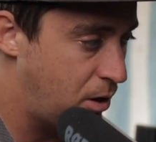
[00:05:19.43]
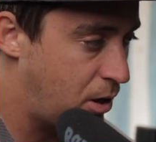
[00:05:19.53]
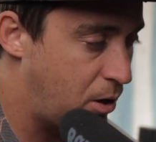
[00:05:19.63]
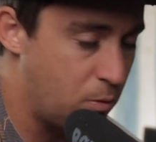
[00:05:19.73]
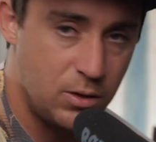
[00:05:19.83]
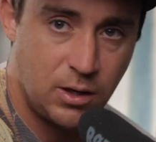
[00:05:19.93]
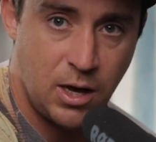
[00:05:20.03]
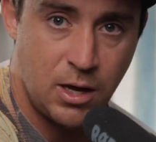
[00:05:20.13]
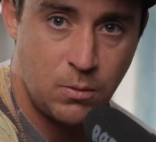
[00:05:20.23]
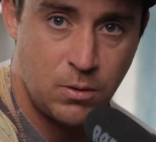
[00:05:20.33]
With the
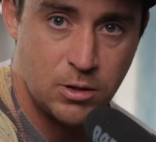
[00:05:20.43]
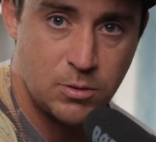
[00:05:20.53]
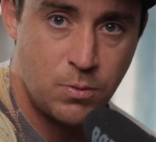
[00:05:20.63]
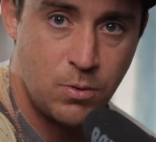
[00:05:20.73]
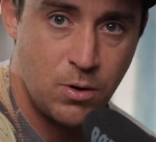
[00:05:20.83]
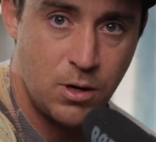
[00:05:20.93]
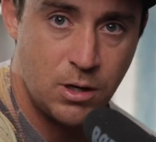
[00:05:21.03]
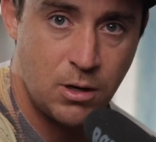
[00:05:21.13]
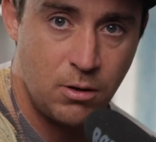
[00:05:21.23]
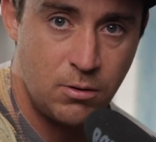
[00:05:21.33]
Canon one, it's
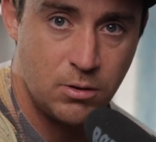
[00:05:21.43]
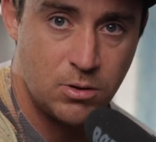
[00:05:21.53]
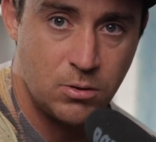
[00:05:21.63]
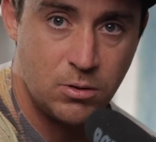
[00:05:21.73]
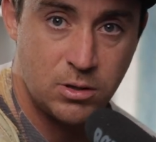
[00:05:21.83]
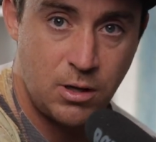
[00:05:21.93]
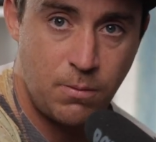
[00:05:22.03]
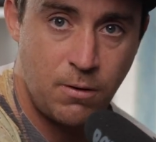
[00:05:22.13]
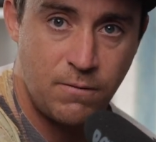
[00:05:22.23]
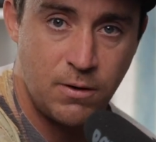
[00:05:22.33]
pretty color neutral. It's
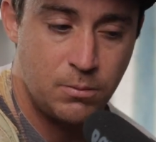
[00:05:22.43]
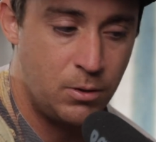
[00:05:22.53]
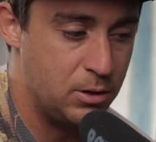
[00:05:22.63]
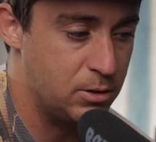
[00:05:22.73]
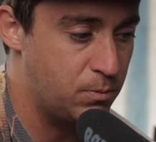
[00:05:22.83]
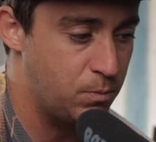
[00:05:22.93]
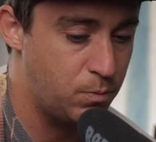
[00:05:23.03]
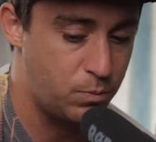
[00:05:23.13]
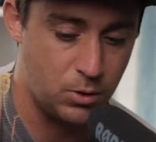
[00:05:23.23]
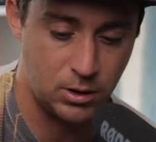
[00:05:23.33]
not perfect, but it's
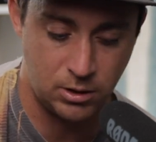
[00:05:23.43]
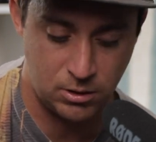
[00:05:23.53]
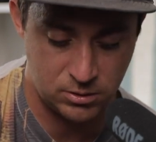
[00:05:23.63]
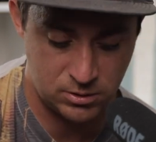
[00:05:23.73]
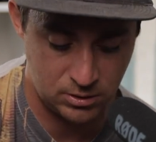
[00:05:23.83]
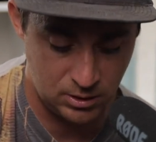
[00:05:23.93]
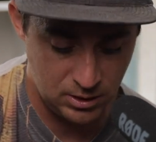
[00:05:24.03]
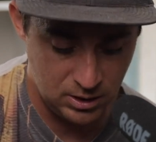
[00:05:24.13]
pretty close.